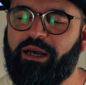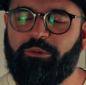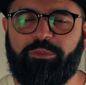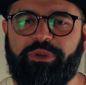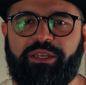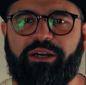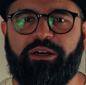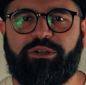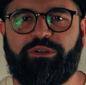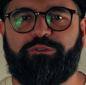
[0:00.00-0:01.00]
that would be
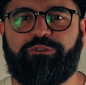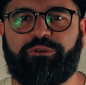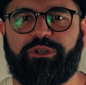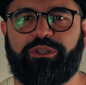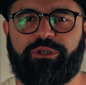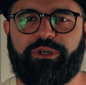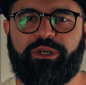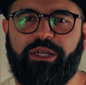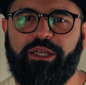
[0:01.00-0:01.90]
not good for your